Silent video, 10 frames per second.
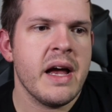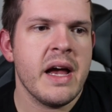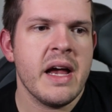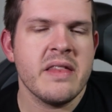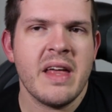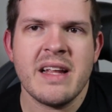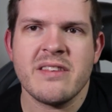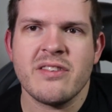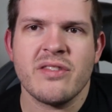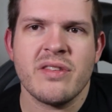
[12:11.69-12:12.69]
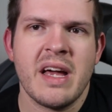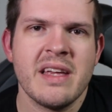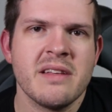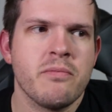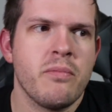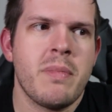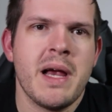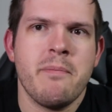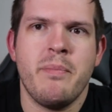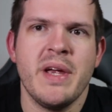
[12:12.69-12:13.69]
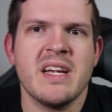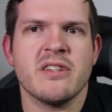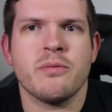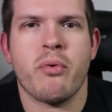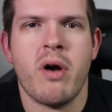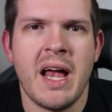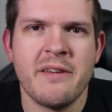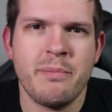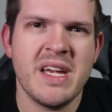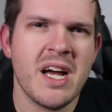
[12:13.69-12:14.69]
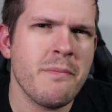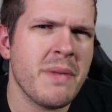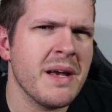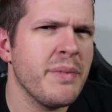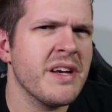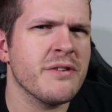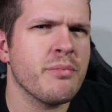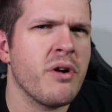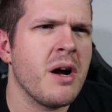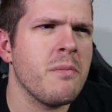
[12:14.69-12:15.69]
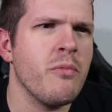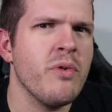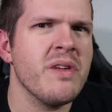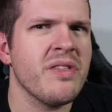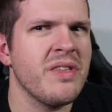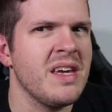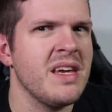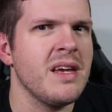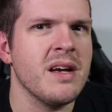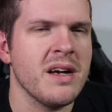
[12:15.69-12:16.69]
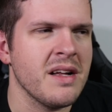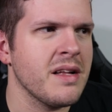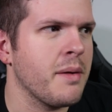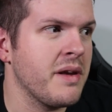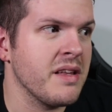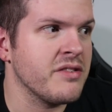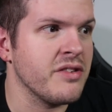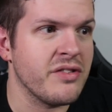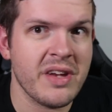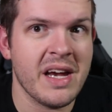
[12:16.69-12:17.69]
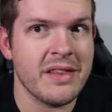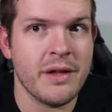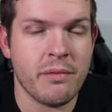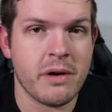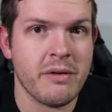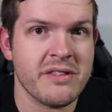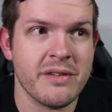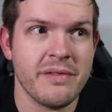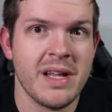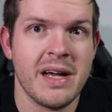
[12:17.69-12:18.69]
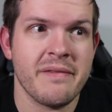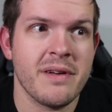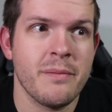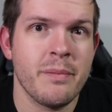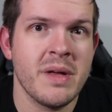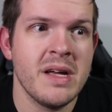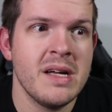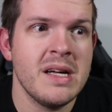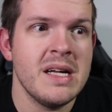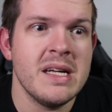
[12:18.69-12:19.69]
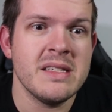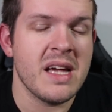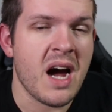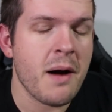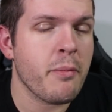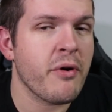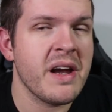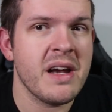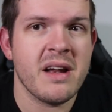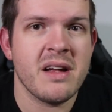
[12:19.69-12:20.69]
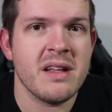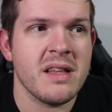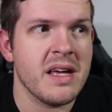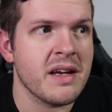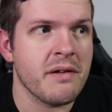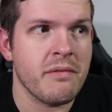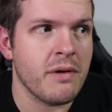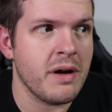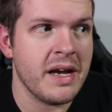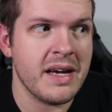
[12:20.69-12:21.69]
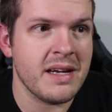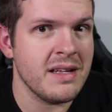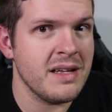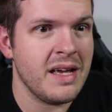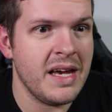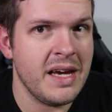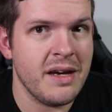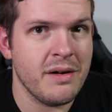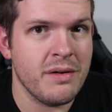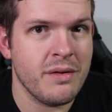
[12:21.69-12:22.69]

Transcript: And that's, I think, my biggest problem with the, let's just say it, the regressive left. They operate like a